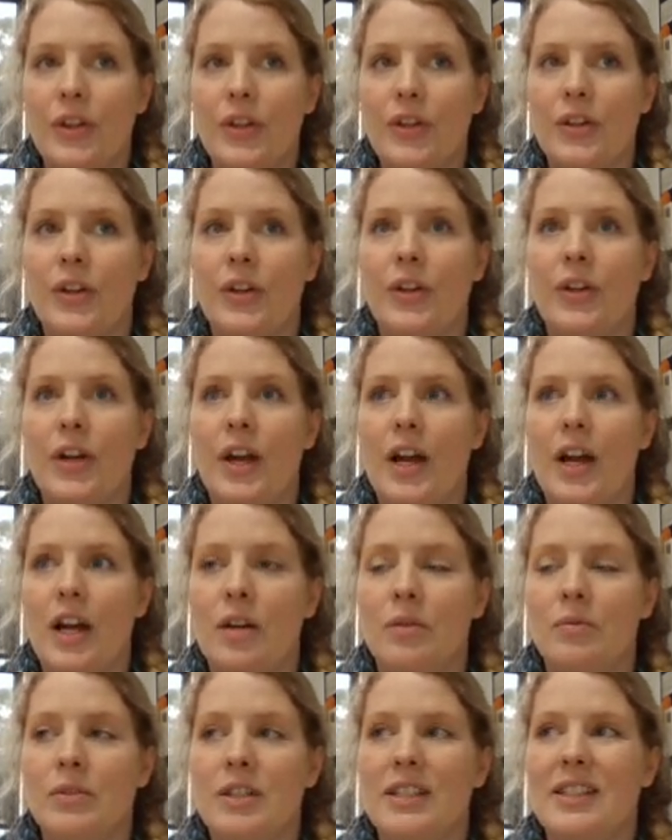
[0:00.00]

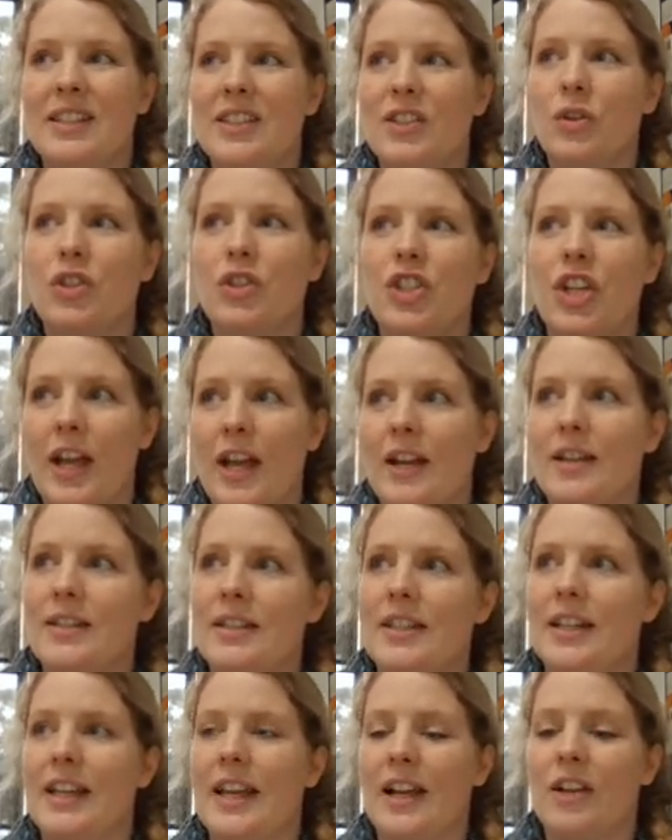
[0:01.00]
this is your
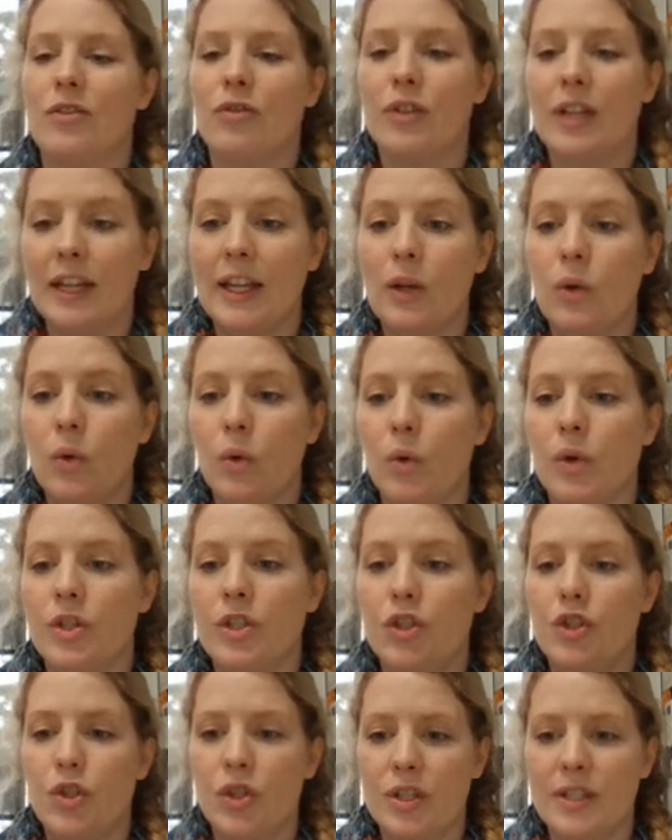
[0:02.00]
chance to get really good,
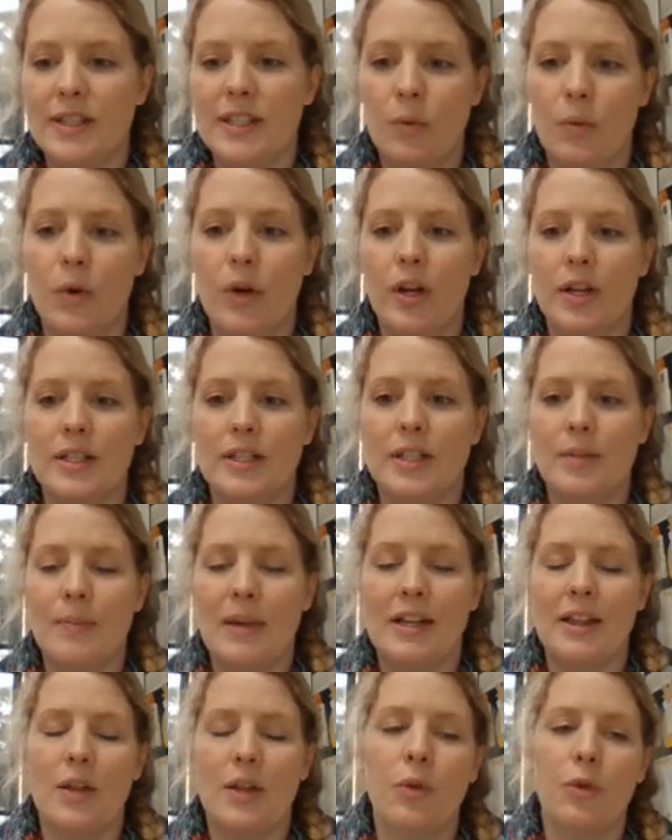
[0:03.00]
juicy words to
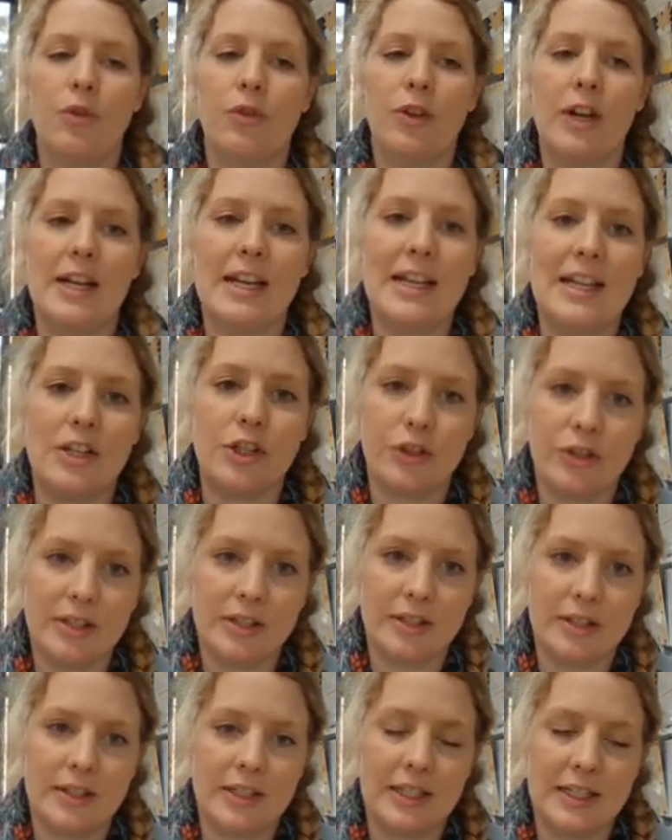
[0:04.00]
make the reader
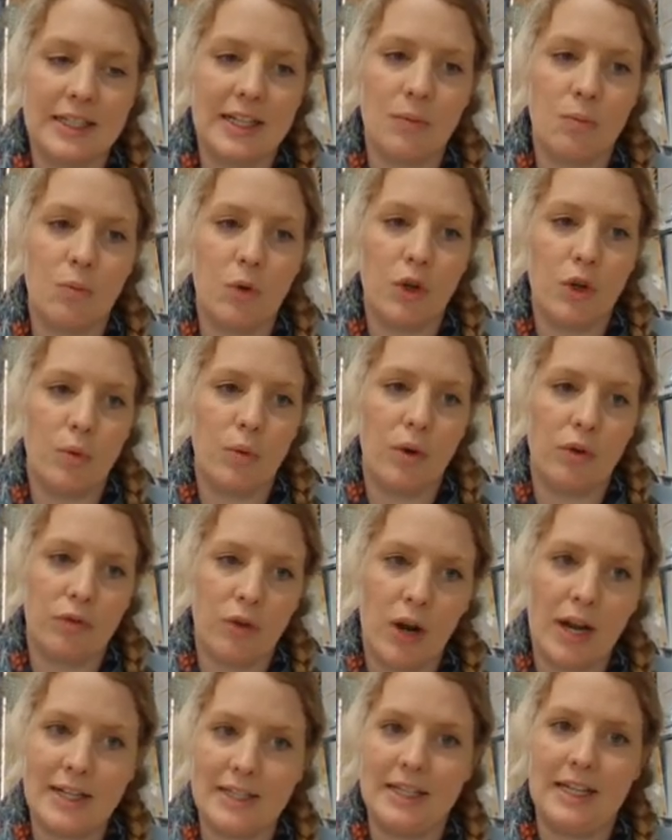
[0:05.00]
interested in what you are
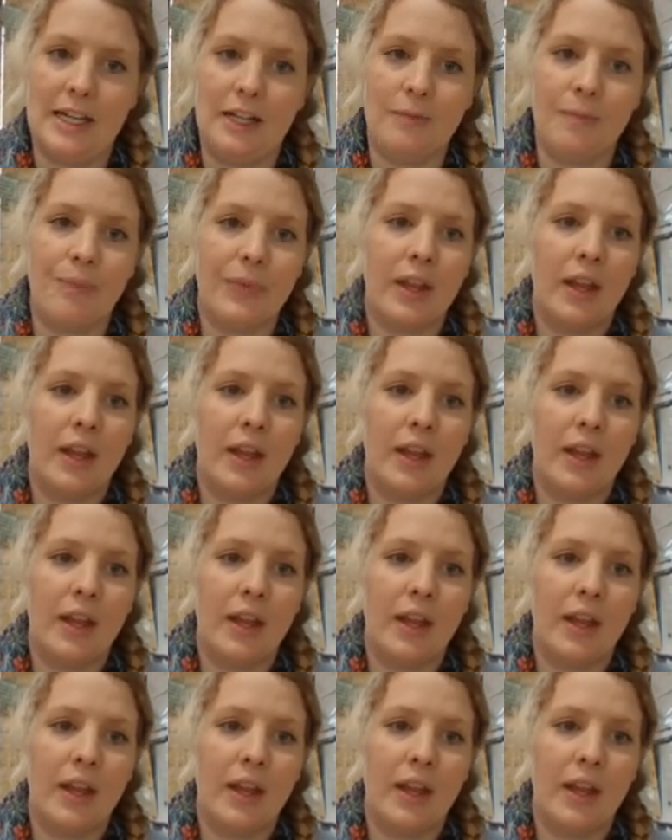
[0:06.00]
writing.